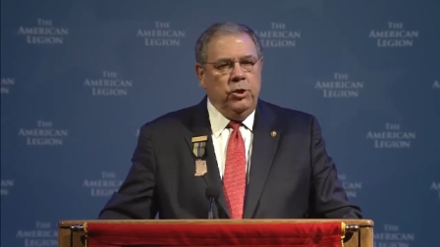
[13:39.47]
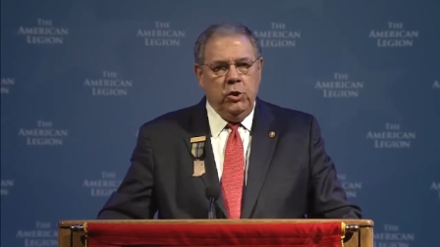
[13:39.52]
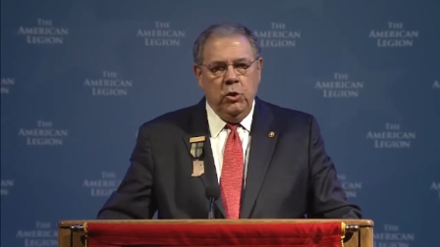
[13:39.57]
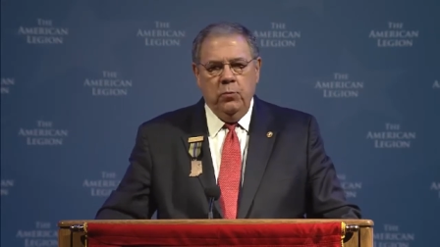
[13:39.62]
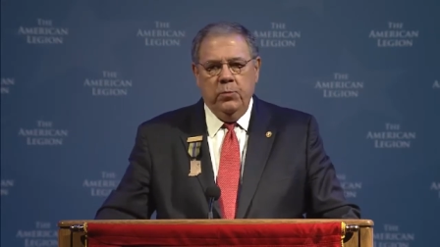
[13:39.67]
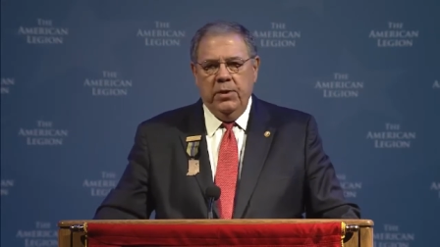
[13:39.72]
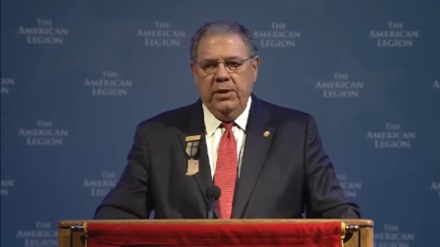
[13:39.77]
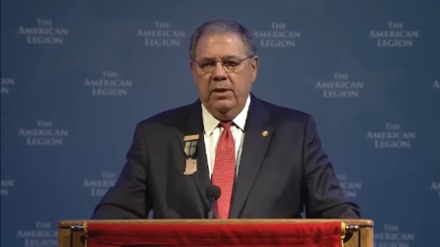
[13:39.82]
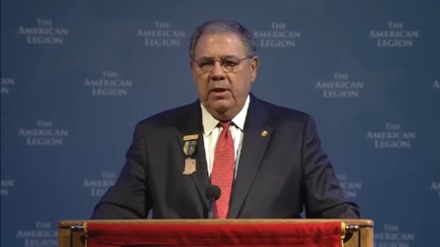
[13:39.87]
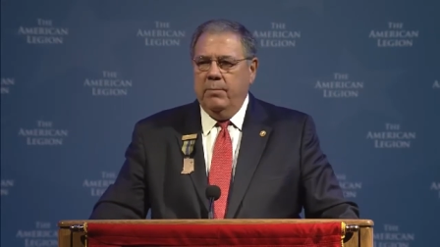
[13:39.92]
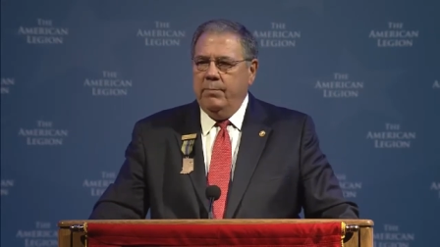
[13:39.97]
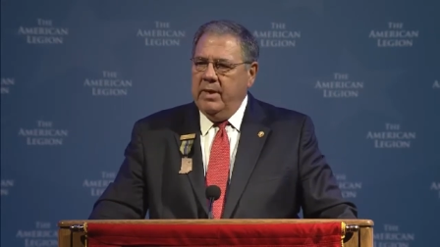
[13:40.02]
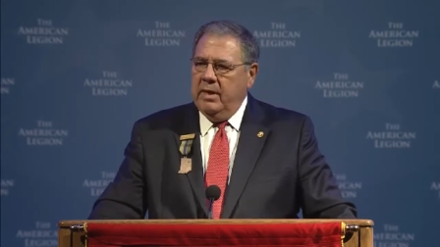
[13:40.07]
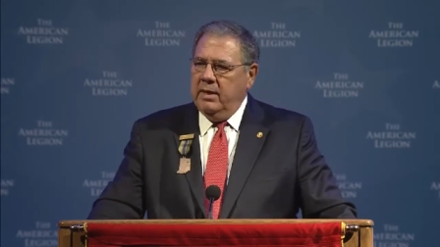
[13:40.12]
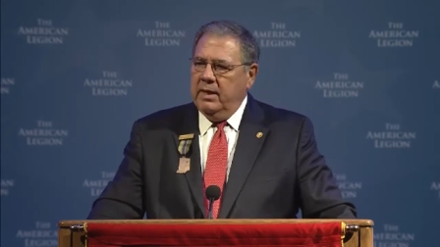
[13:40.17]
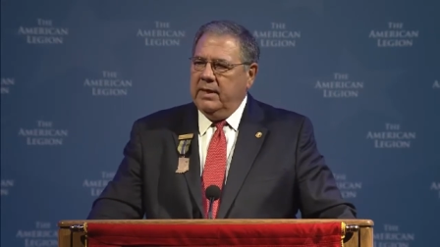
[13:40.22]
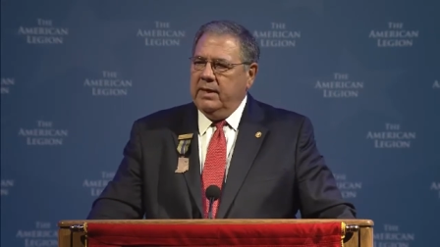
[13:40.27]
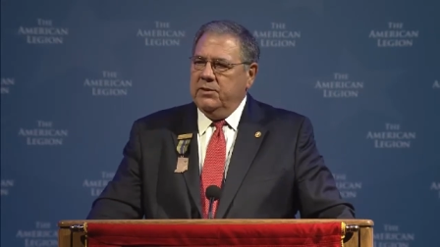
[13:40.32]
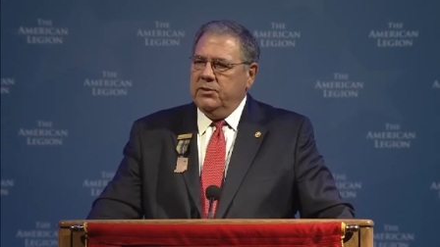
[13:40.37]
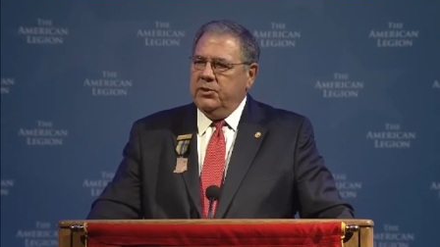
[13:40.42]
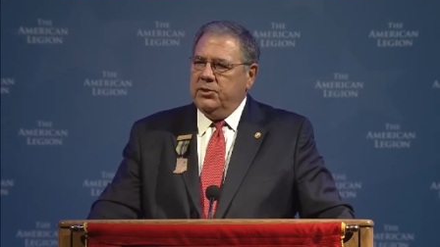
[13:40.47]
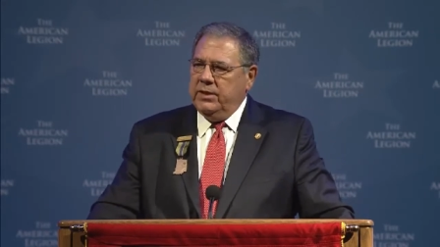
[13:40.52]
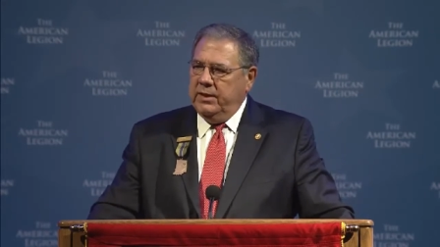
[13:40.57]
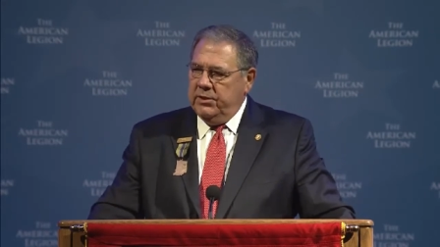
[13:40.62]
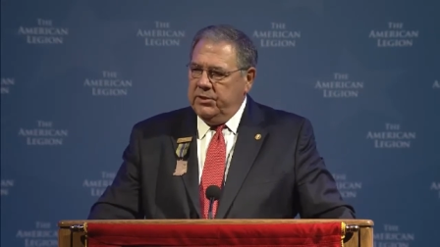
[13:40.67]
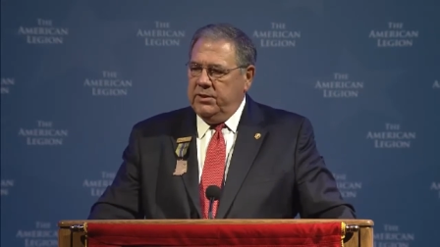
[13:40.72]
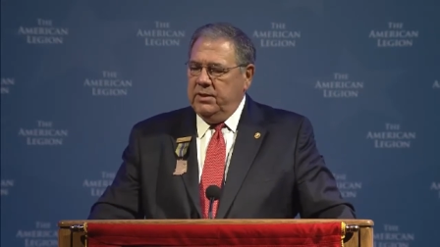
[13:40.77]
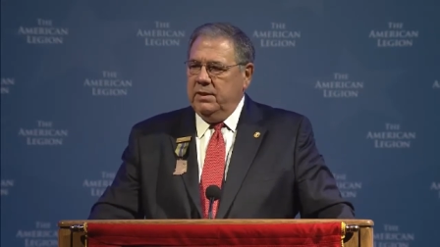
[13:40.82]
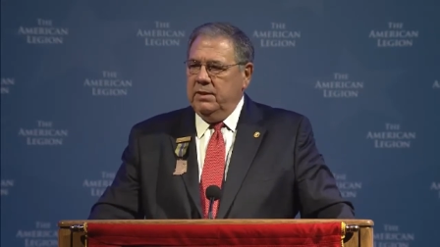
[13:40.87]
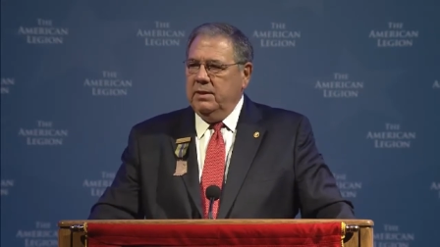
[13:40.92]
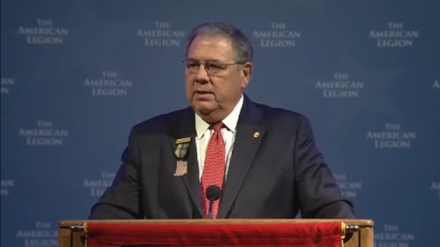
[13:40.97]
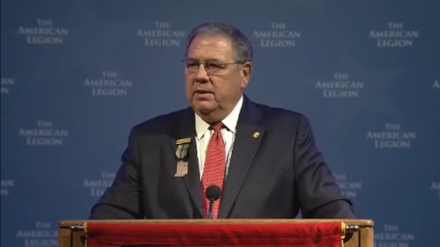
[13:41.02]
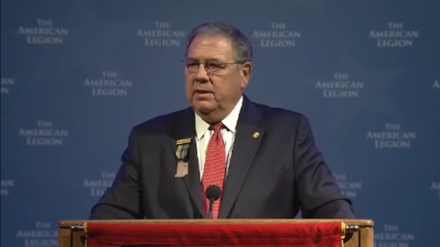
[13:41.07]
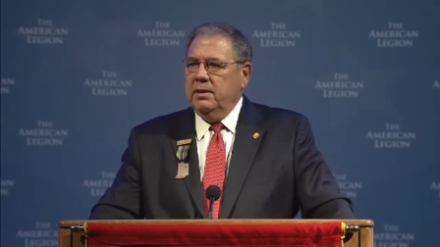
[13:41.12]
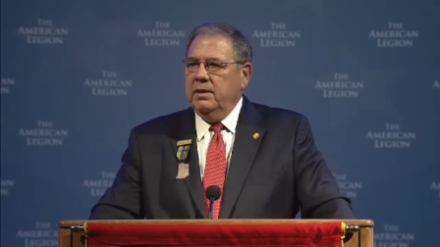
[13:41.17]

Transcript: human American citizen